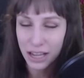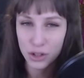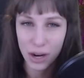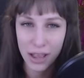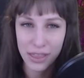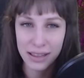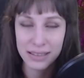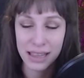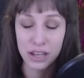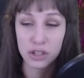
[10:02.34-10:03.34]
I try
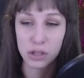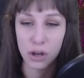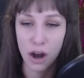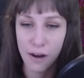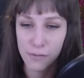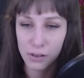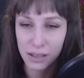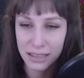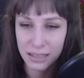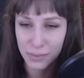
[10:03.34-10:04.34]
things and they just look
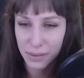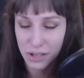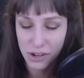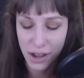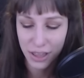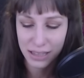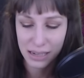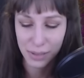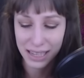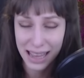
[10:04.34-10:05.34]
awful, and sometimes I try things
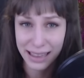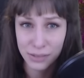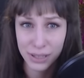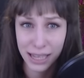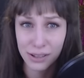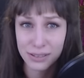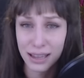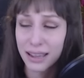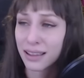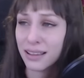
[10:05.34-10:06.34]
and I'm like, yeah, that's what that looks
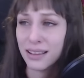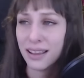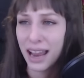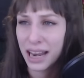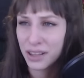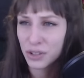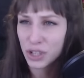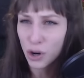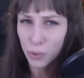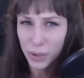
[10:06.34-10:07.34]
like. And
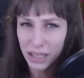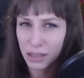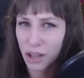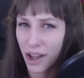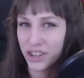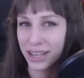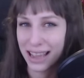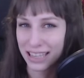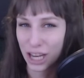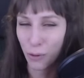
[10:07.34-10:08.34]
there's no real logic
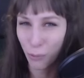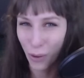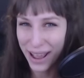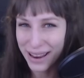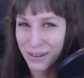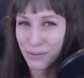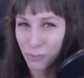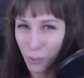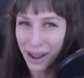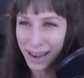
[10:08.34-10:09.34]
as to what
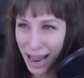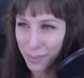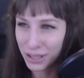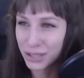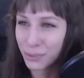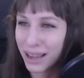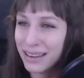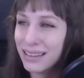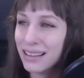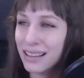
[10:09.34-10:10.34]
what happens
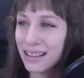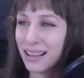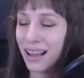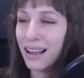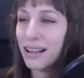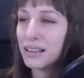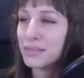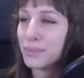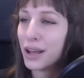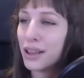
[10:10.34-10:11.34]
when.
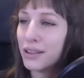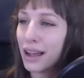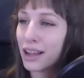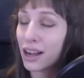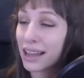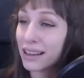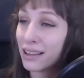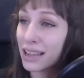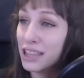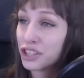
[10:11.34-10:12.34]
Uh, but I got kind of
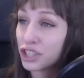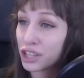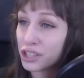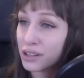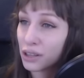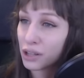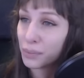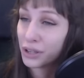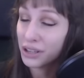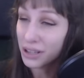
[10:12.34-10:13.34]
lucky and the shark turned out
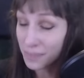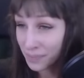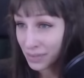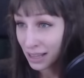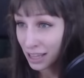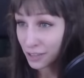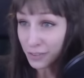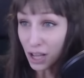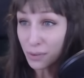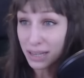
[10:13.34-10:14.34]
looking pretty good. The
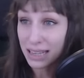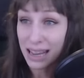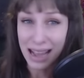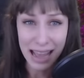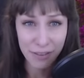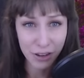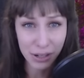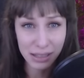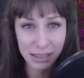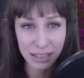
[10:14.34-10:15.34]
following day, I had
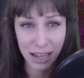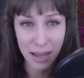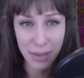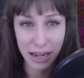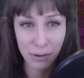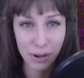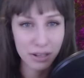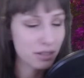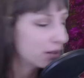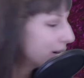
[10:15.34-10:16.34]
very little time and I wanted to... Oh,